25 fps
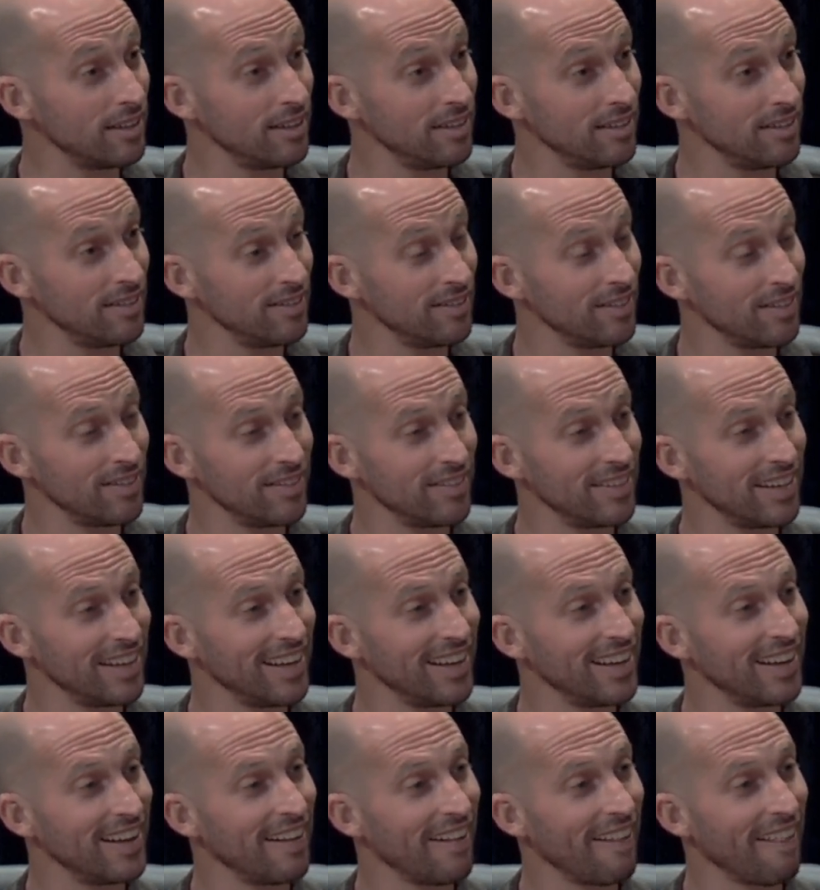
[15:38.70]
yeah.
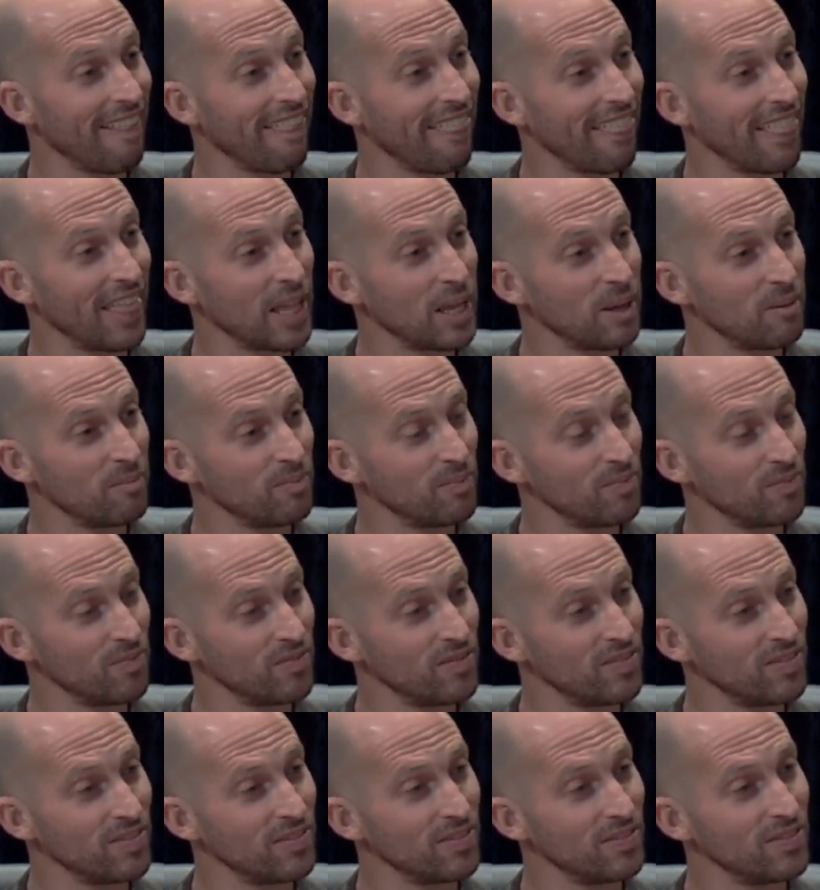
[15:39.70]
But some of it is
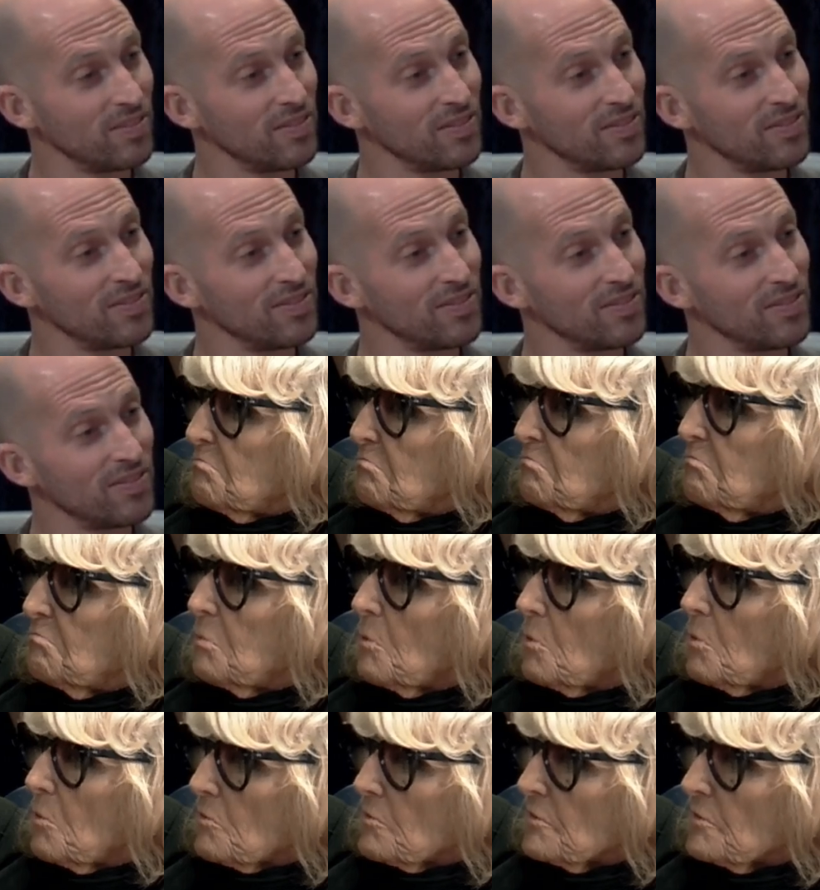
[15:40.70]
so
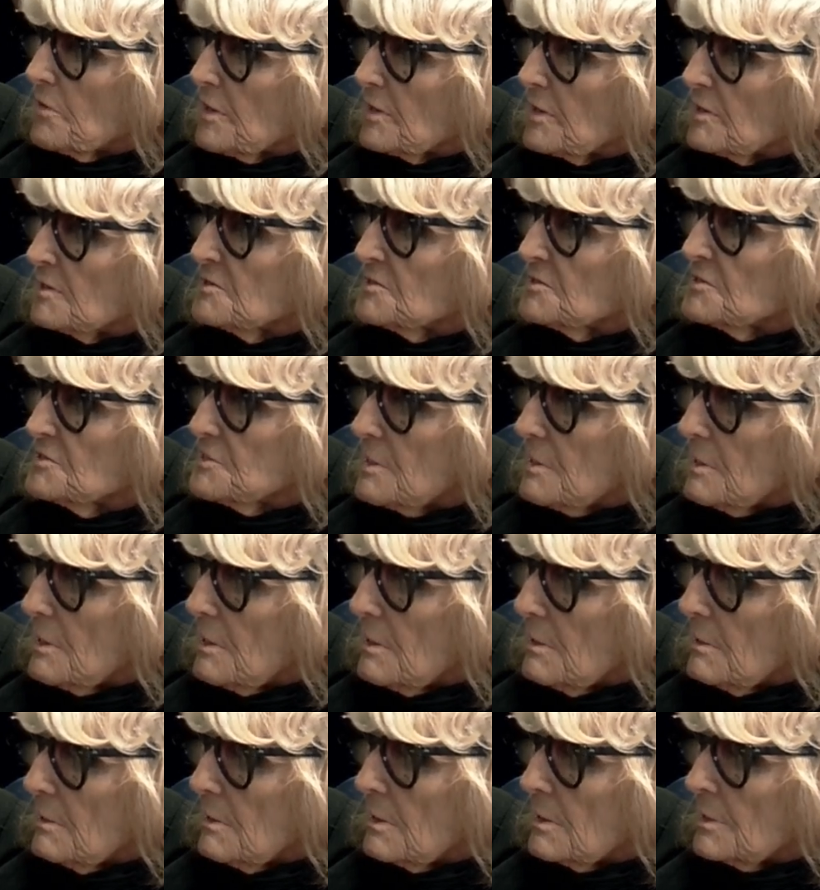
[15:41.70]
boring and
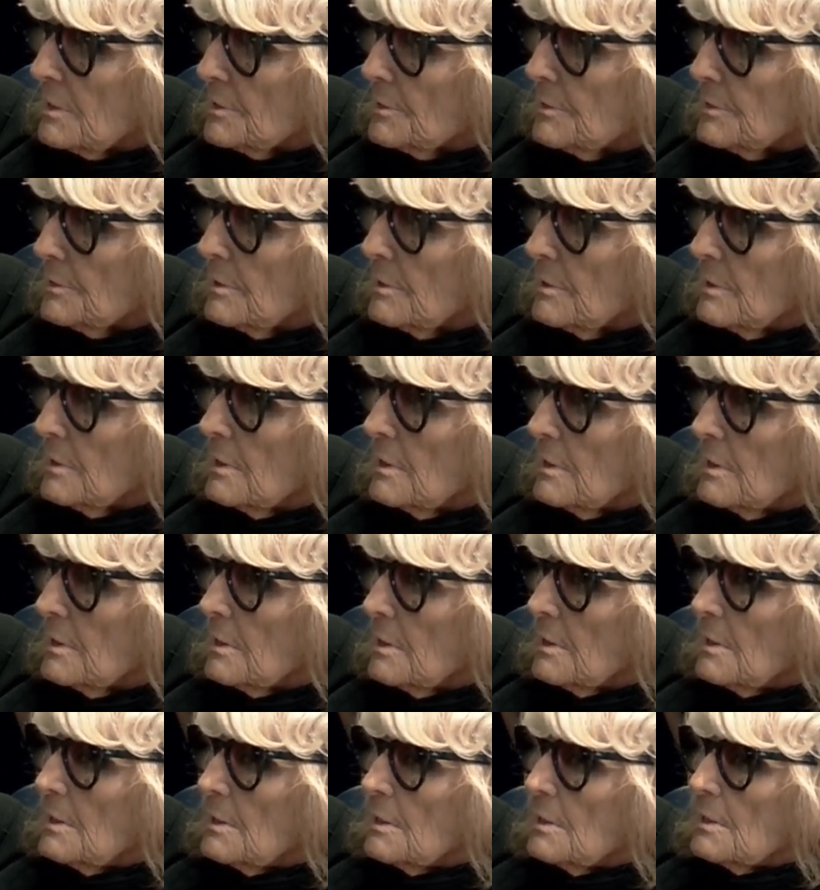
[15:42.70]
dull. And
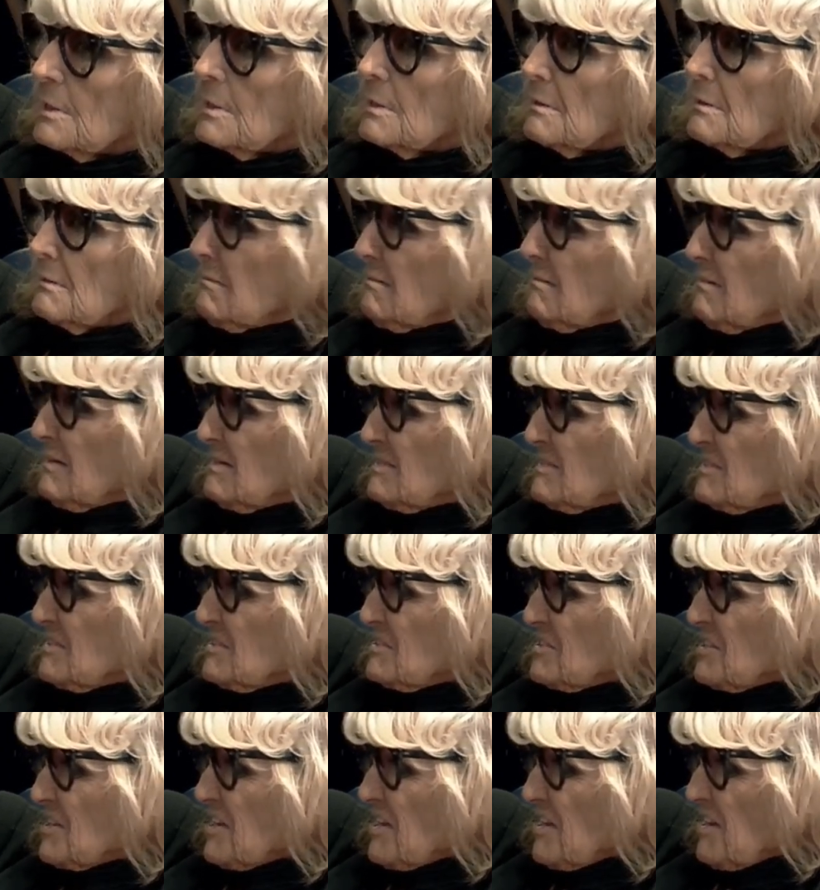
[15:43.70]
is this
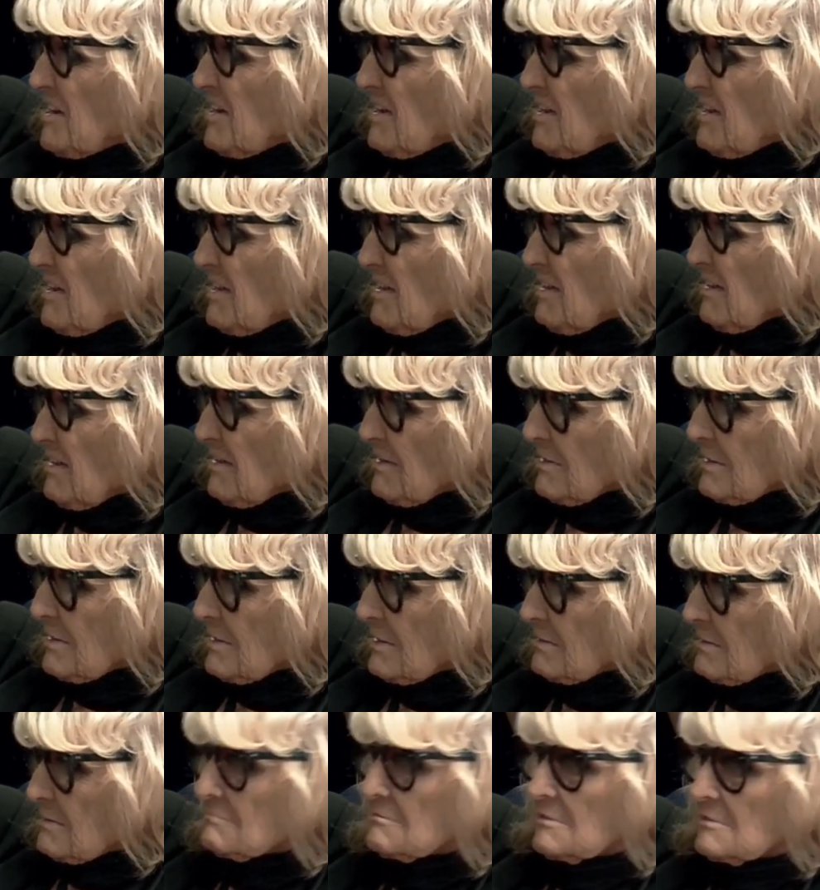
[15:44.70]
AI?
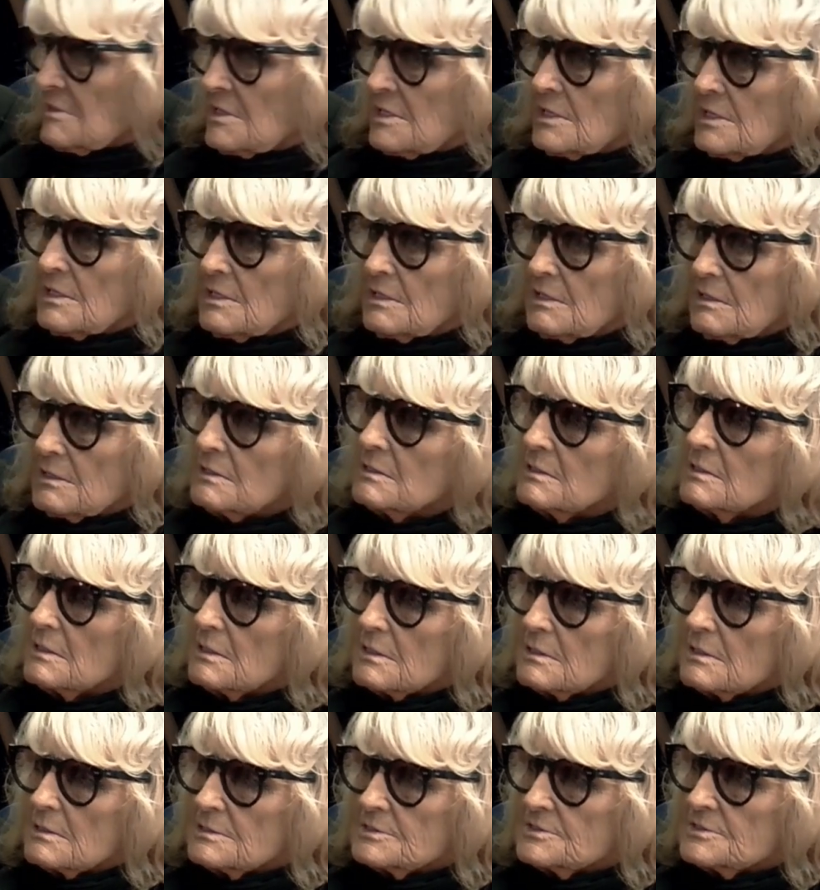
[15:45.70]
Really?
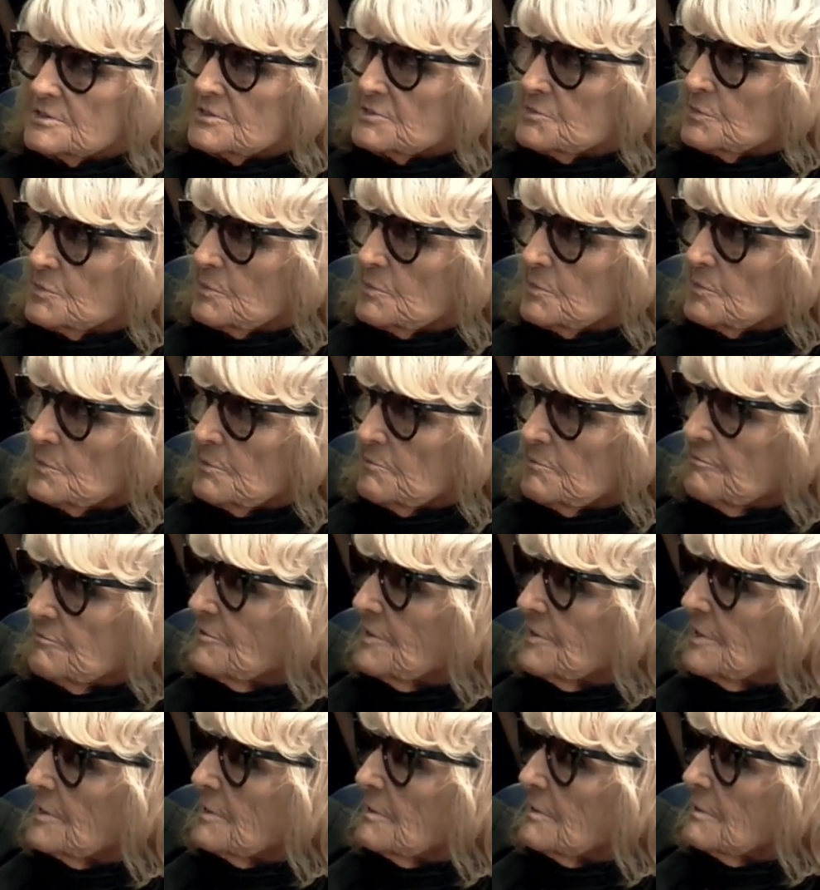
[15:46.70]
Is this what we're
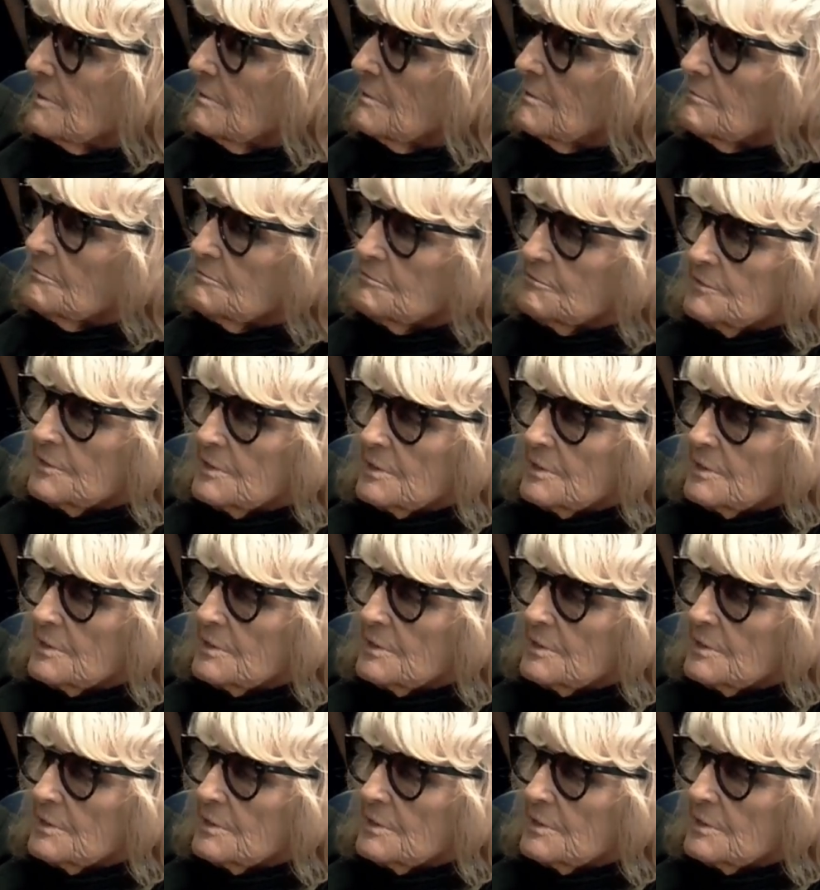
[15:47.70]
frightened of?